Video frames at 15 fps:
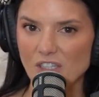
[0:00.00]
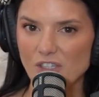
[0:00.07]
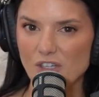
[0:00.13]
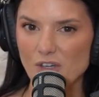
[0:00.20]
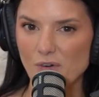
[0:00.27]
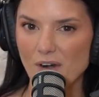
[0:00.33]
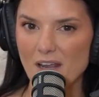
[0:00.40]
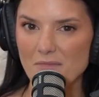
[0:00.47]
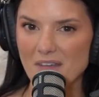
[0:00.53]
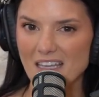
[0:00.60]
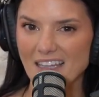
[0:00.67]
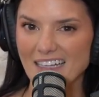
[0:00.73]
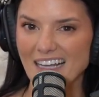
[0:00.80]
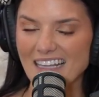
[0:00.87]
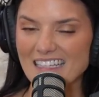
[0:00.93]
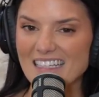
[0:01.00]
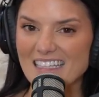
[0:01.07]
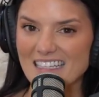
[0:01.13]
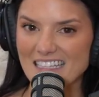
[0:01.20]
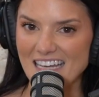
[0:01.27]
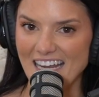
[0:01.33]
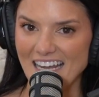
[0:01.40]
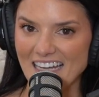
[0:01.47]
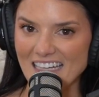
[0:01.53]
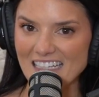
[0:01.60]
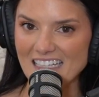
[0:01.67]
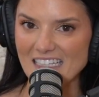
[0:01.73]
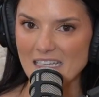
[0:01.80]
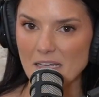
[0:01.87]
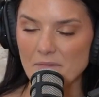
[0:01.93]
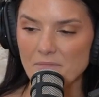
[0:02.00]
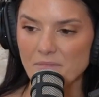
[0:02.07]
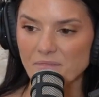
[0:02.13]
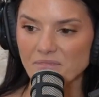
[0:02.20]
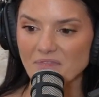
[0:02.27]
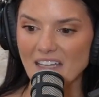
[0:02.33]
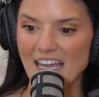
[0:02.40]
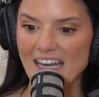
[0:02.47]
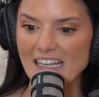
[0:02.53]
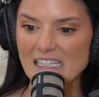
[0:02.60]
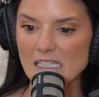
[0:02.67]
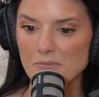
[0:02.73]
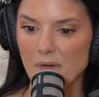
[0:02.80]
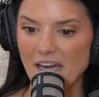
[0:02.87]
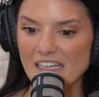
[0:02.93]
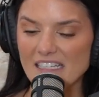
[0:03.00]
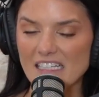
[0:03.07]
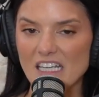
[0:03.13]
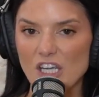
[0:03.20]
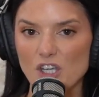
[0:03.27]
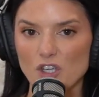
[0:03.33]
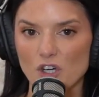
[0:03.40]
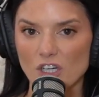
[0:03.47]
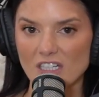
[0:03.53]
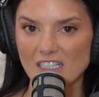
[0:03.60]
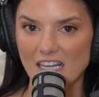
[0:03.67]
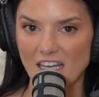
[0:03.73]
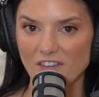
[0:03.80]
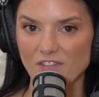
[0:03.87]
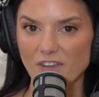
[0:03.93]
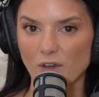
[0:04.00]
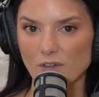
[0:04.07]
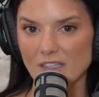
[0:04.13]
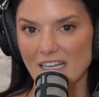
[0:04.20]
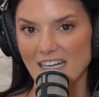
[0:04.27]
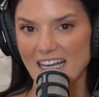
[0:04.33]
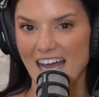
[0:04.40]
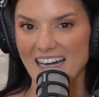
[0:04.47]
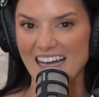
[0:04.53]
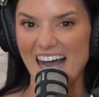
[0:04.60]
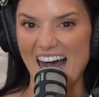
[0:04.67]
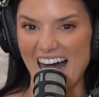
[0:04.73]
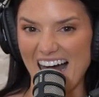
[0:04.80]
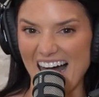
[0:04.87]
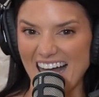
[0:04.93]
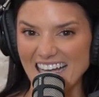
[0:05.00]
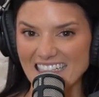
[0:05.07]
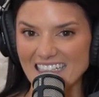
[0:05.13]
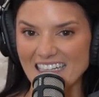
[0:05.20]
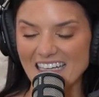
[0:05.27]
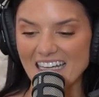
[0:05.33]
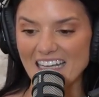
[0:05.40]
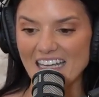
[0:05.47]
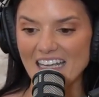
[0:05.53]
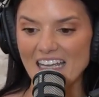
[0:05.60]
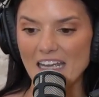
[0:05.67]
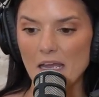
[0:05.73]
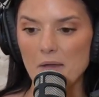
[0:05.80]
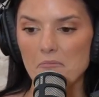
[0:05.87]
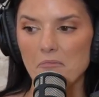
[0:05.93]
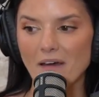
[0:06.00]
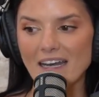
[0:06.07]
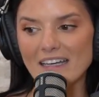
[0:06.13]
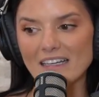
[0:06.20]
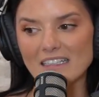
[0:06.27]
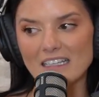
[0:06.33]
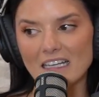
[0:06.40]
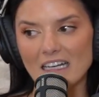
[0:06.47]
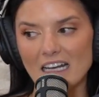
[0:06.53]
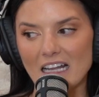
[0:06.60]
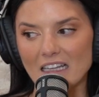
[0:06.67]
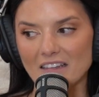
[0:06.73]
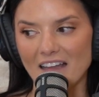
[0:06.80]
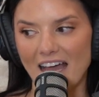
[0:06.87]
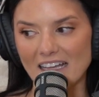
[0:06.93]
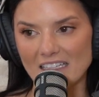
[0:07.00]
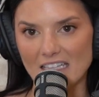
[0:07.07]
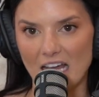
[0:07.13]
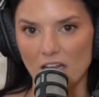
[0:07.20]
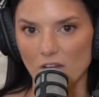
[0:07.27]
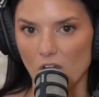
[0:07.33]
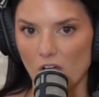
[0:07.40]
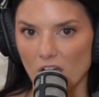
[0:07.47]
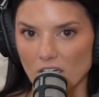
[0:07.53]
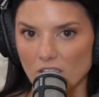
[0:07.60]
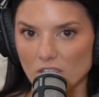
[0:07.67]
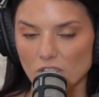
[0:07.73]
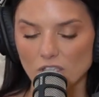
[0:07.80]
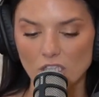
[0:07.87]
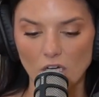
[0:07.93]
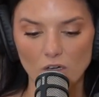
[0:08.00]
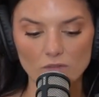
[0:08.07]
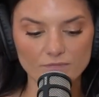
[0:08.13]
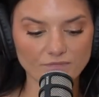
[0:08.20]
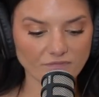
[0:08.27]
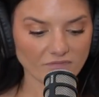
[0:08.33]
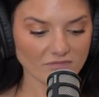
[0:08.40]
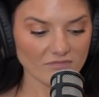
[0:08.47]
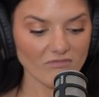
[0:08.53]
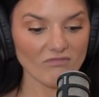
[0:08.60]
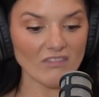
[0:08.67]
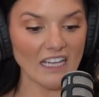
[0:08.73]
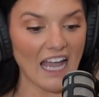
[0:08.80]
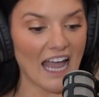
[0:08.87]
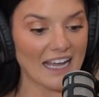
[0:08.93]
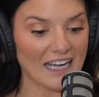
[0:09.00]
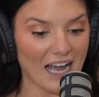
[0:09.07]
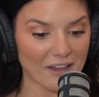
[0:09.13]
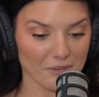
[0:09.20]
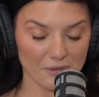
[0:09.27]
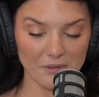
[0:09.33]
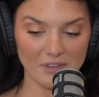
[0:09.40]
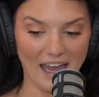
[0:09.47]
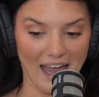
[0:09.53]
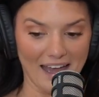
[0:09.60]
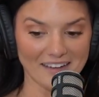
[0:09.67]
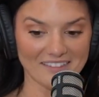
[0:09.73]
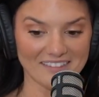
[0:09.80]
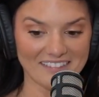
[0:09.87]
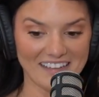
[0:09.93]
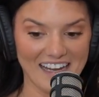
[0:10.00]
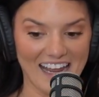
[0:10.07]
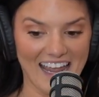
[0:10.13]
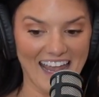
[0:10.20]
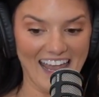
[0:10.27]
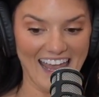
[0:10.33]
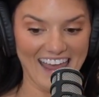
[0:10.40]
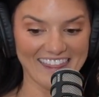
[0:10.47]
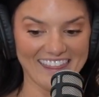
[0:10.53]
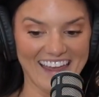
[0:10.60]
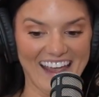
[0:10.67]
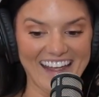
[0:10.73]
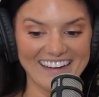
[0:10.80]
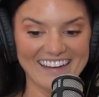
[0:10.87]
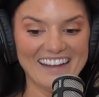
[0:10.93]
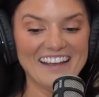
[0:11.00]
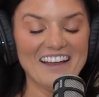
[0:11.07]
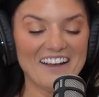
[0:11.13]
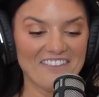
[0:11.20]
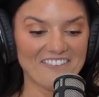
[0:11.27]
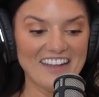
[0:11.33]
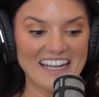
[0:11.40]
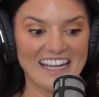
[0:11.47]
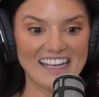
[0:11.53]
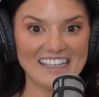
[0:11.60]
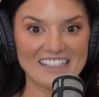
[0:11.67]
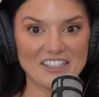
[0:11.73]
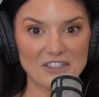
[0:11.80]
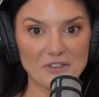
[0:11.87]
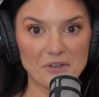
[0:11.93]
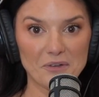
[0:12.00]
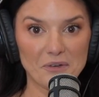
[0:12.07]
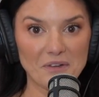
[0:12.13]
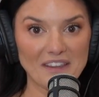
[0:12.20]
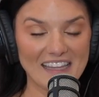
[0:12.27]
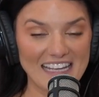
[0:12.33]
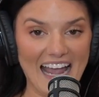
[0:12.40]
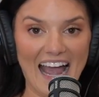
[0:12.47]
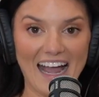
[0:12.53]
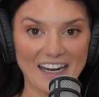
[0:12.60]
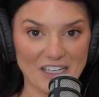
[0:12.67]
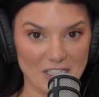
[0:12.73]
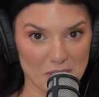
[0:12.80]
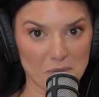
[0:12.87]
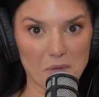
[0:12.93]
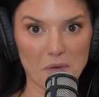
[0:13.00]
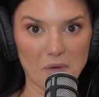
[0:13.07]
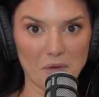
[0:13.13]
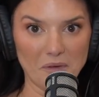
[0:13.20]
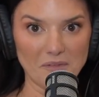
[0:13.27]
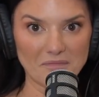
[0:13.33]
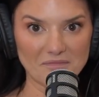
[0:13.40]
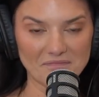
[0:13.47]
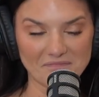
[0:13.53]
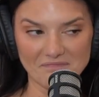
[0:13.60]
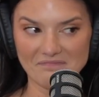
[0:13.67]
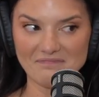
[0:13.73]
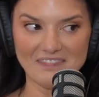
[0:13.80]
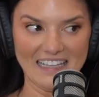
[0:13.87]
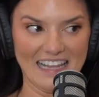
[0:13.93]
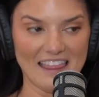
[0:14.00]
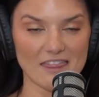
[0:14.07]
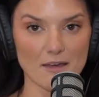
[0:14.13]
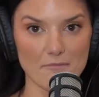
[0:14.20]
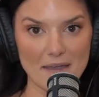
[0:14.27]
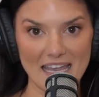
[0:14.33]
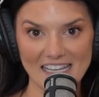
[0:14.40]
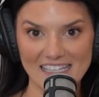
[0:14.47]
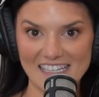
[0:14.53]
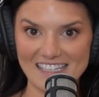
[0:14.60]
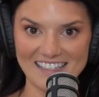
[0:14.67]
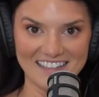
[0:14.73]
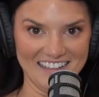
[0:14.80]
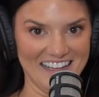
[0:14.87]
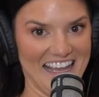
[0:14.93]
Do you know what I mean? Like it stings and it's spicy. Your skin feels like kind of hot, but it doesn't last that long. So I got through that. And then we get to the actual, the bits.